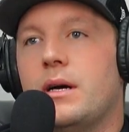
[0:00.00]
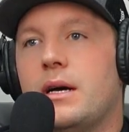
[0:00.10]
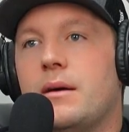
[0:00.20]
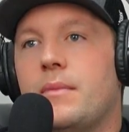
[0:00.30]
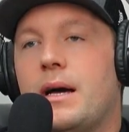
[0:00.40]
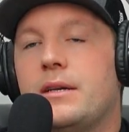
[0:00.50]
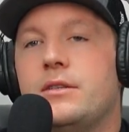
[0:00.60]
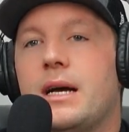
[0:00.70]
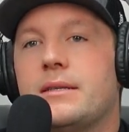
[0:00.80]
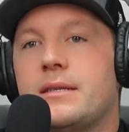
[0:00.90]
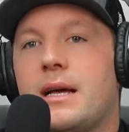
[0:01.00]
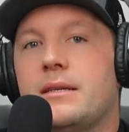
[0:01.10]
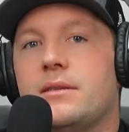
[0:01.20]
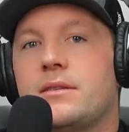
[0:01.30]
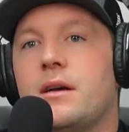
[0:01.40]
how did you guys kind of
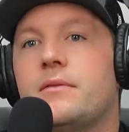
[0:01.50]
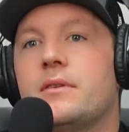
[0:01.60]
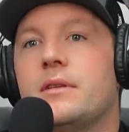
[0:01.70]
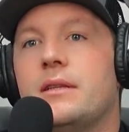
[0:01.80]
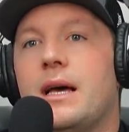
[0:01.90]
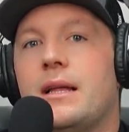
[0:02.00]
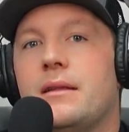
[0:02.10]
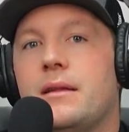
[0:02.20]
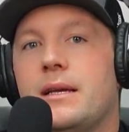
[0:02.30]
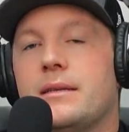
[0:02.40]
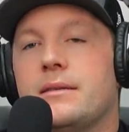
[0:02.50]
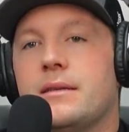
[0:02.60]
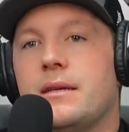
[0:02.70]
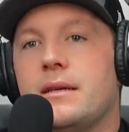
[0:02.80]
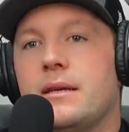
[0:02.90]
discover that like is
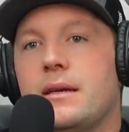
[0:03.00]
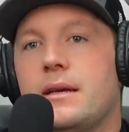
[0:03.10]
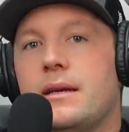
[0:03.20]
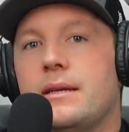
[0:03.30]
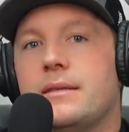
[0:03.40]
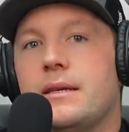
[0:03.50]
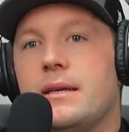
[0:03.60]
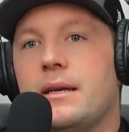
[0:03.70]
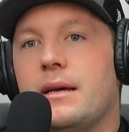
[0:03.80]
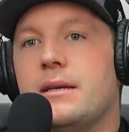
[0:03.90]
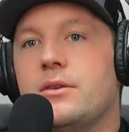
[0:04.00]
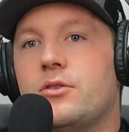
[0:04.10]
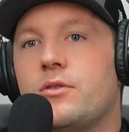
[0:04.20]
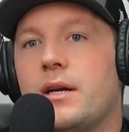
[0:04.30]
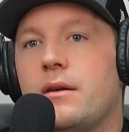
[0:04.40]
a hidden
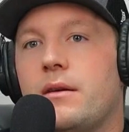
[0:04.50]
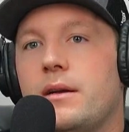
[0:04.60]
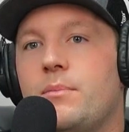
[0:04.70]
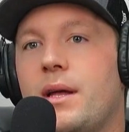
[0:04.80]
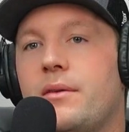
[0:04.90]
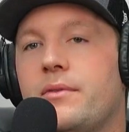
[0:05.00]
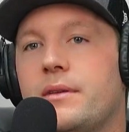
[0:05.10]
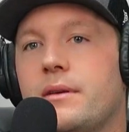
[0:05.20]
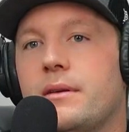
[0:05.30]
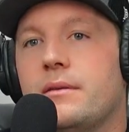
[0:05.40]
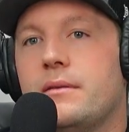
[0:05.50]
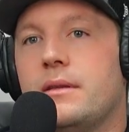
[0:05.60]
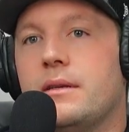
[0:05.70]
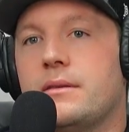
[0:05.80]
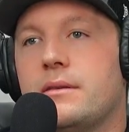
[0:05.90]
trick or hidden benefit to
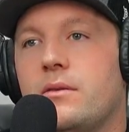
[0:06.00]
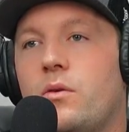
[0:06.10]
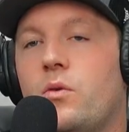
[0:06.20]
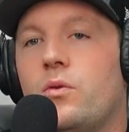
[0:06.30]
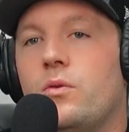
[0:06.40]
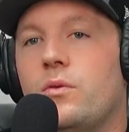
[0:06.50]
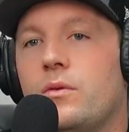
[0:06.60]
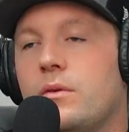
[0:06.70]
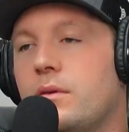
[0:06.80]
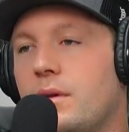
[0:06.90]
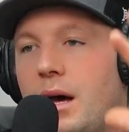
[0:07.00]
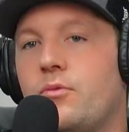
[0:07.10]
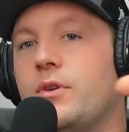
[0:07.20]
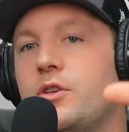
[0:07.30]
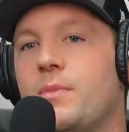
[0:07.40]
this whole
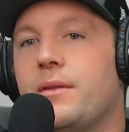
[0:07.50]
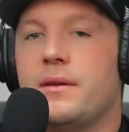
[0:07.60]
outreach method?